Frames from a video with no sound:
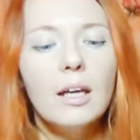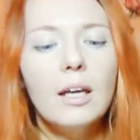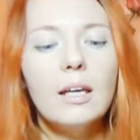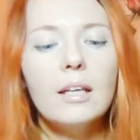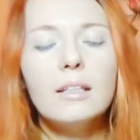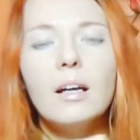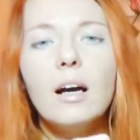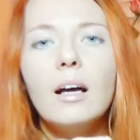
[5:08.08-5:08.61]

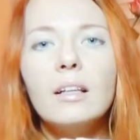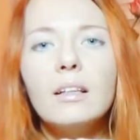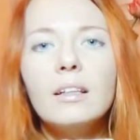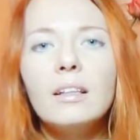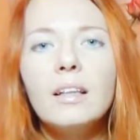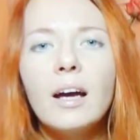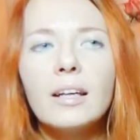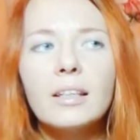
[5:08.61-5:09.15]
and
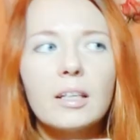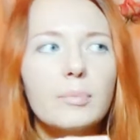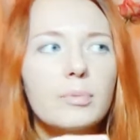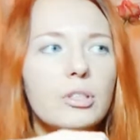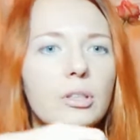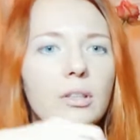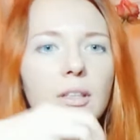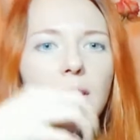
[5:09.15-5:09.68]
I
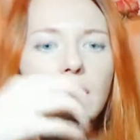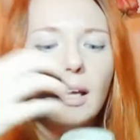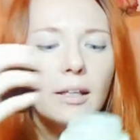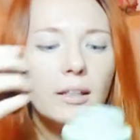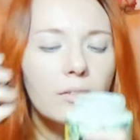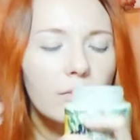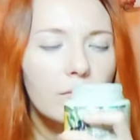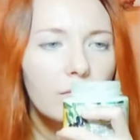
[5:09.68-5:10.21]
absolutely
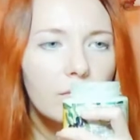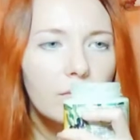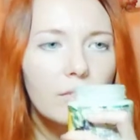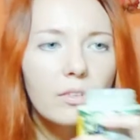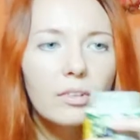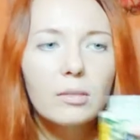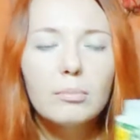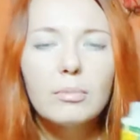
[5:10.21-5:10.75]
like
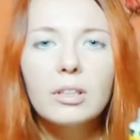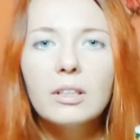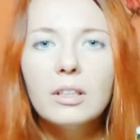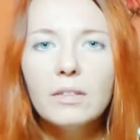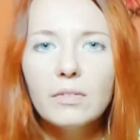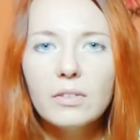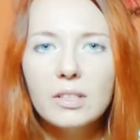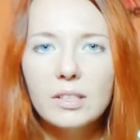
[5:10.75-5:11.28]
the
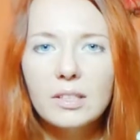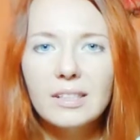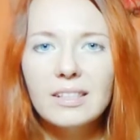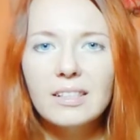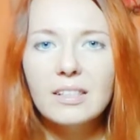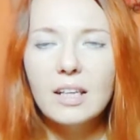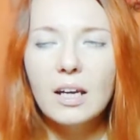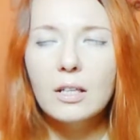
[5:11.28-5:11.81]
magnificent
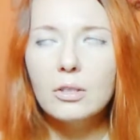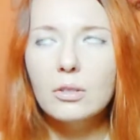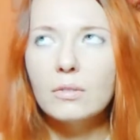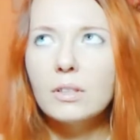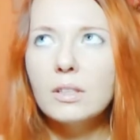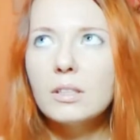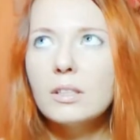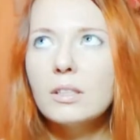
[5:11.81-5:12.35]
scent
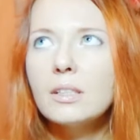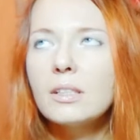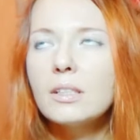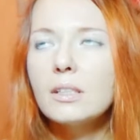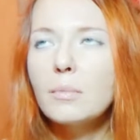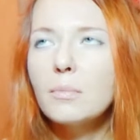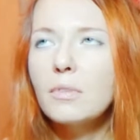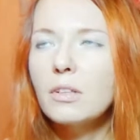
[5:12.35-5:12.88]
of it. It's
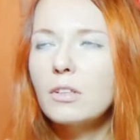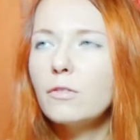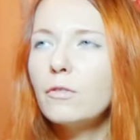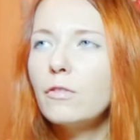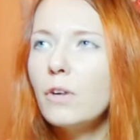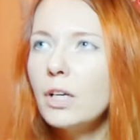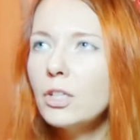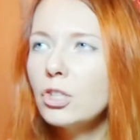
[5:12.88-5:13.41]
something
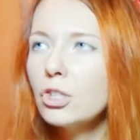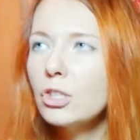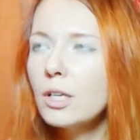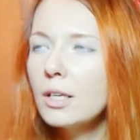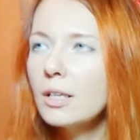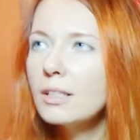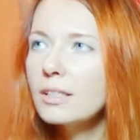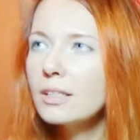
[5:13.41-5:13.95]
fresh,
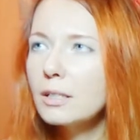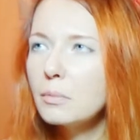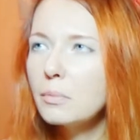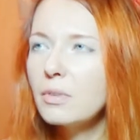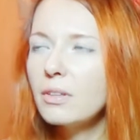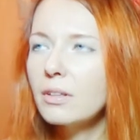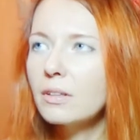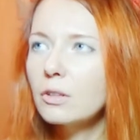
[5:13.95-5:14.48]

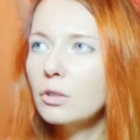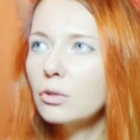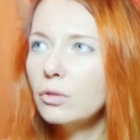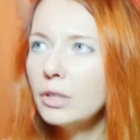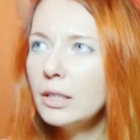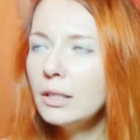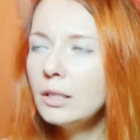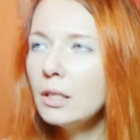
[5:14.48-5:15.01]
something
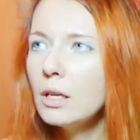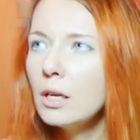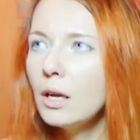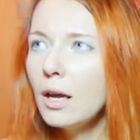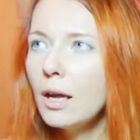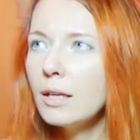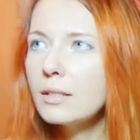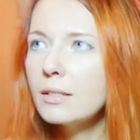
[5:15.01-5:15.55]
green,
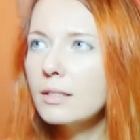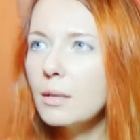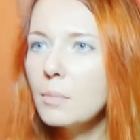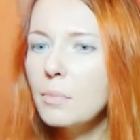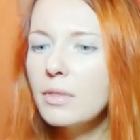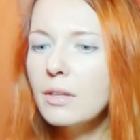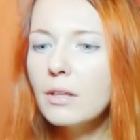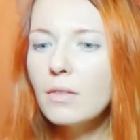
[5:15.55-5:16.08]
and
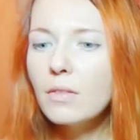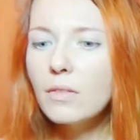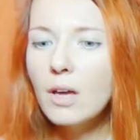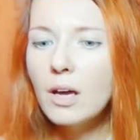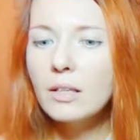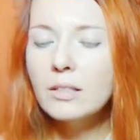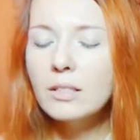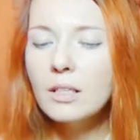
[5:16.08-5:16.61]
something
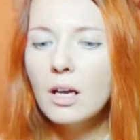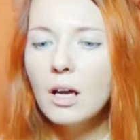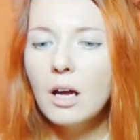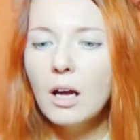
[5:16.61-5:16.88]
that